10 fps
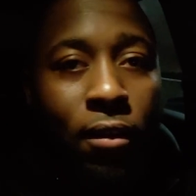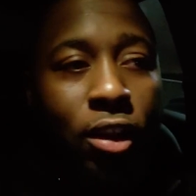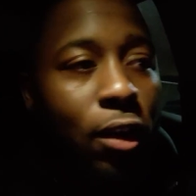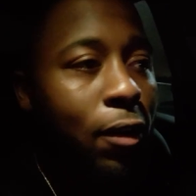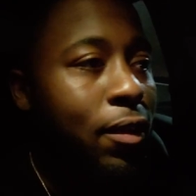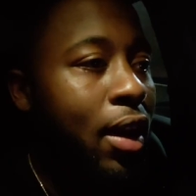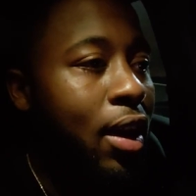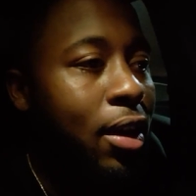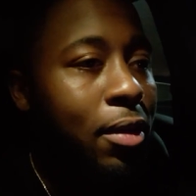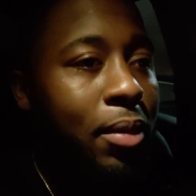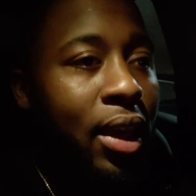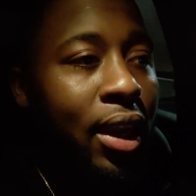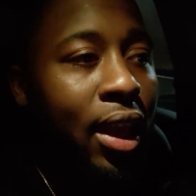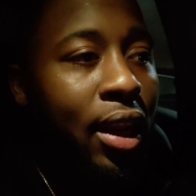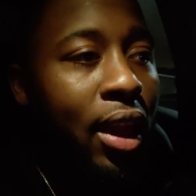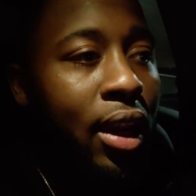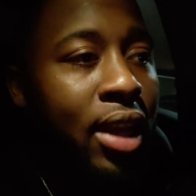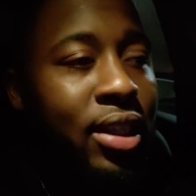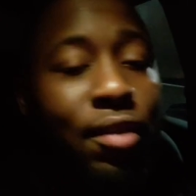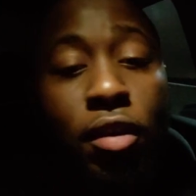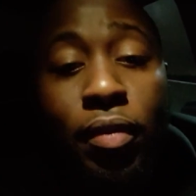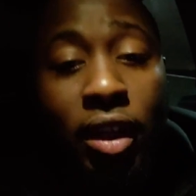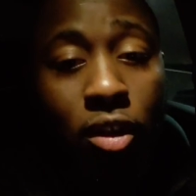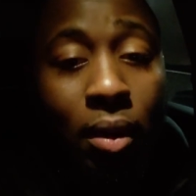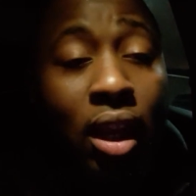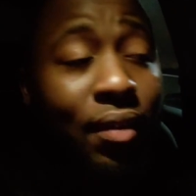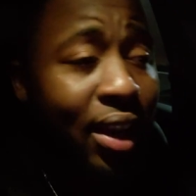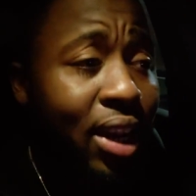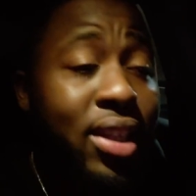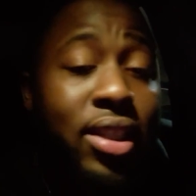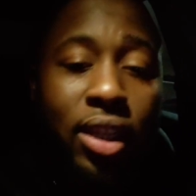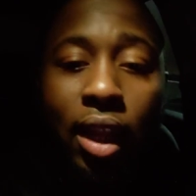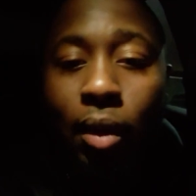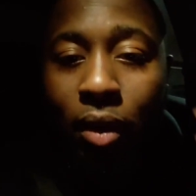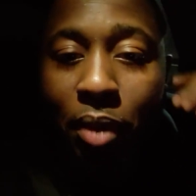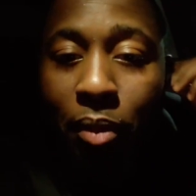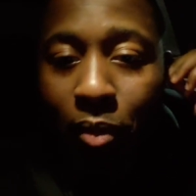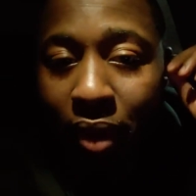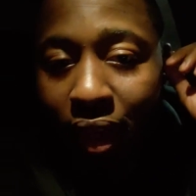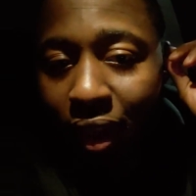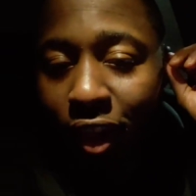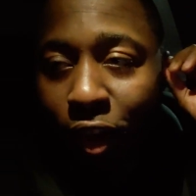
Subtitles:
And as I reflect on my life, I kind of see like what people mean.